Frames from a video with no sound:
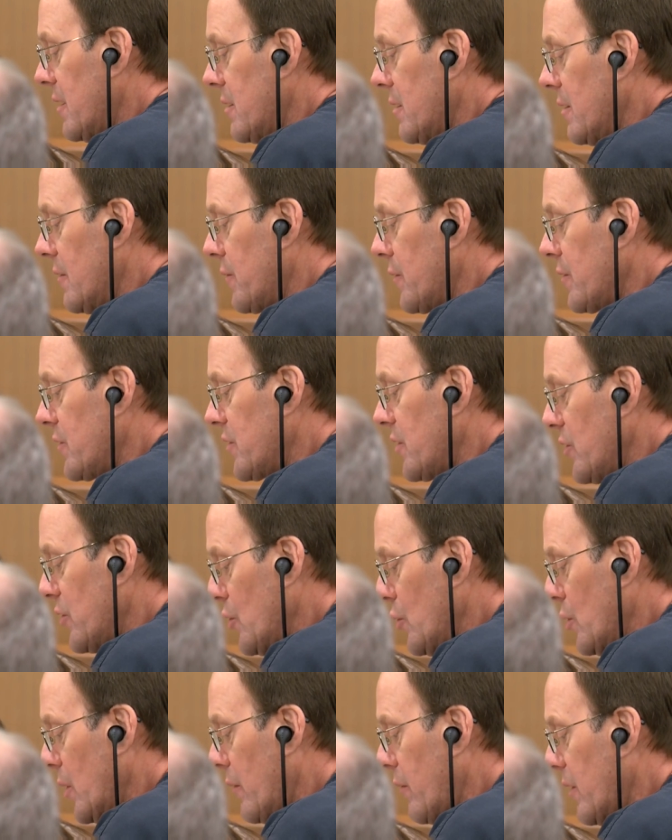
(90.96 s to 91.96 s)
a difference and
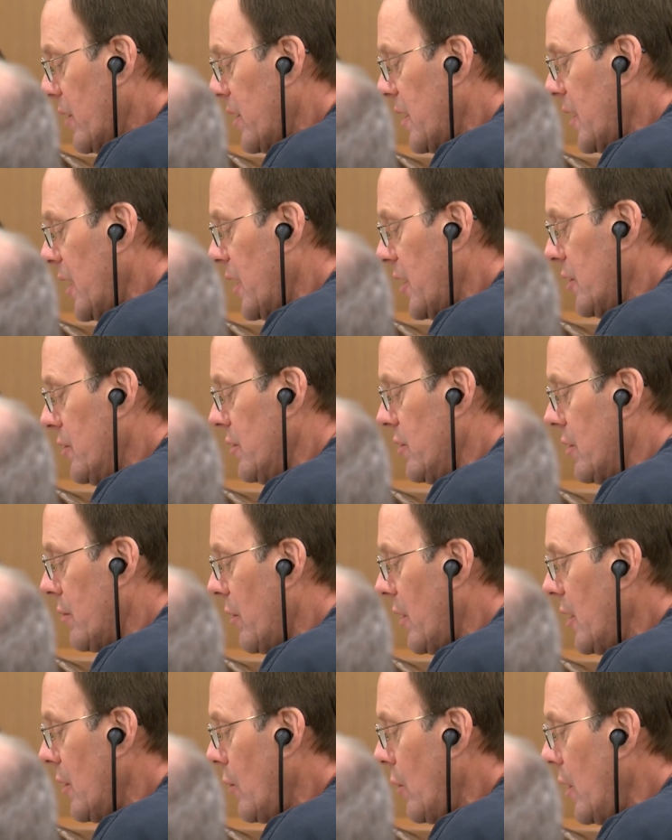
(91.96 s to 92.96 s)
do everything I could the
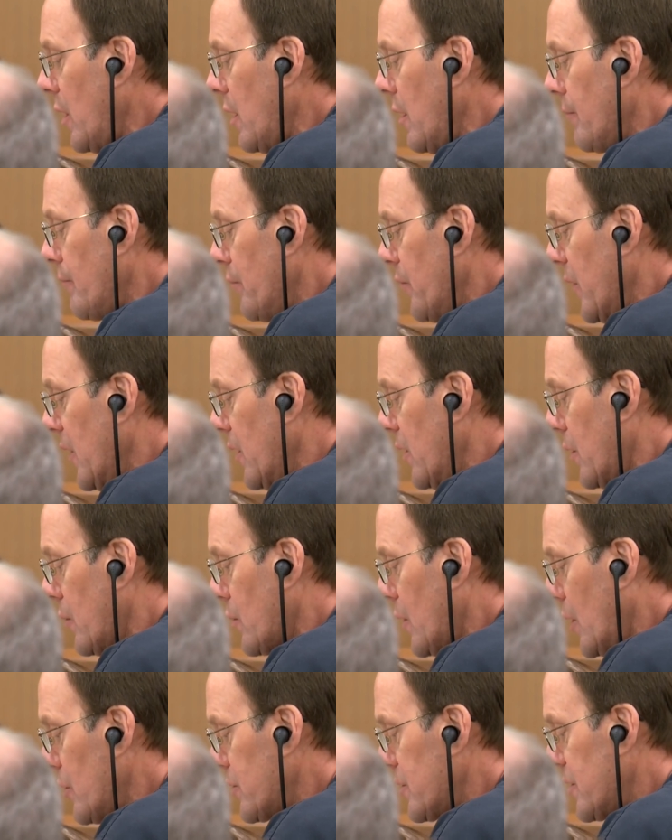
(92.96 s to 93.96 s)
right way.
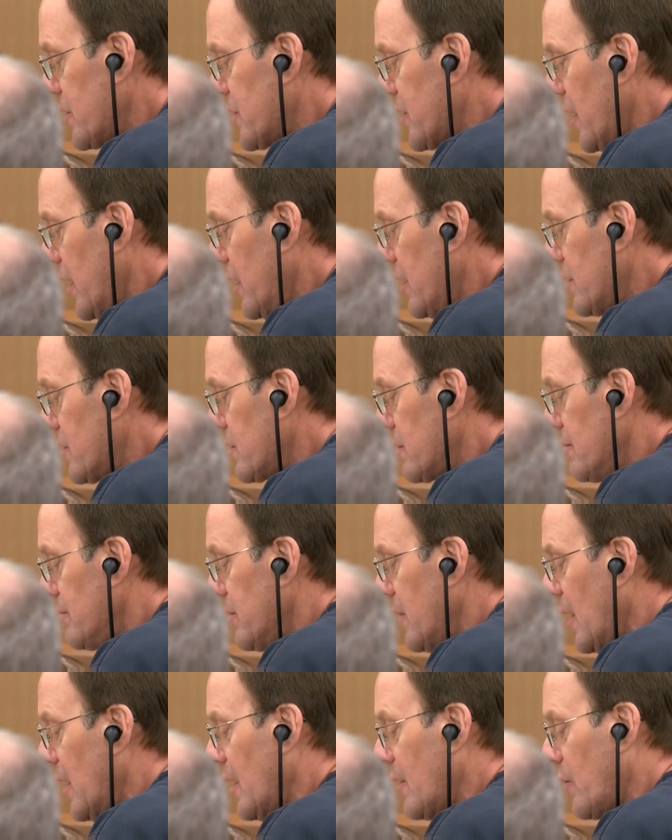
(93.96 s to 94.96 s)
Throughout this case,
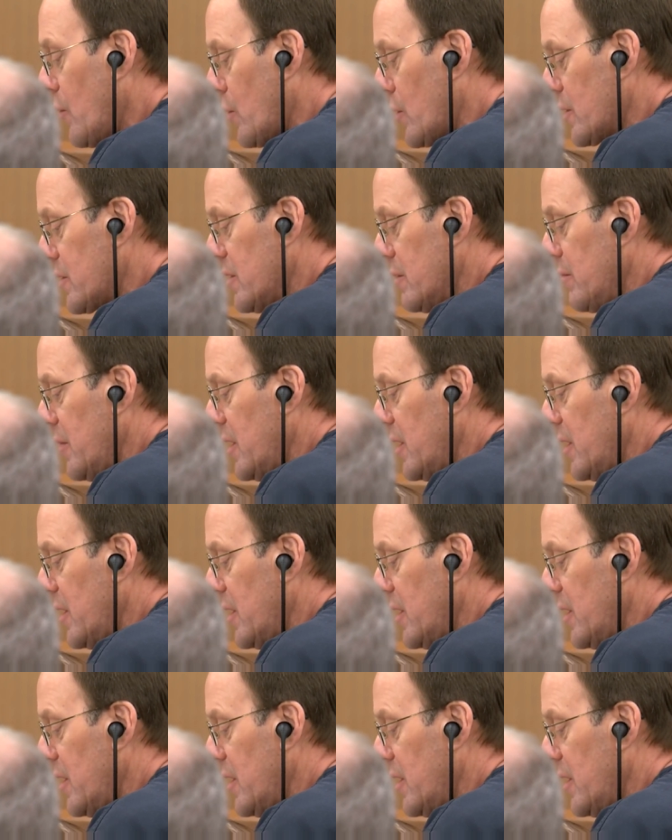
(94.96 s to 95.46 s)
I have worked to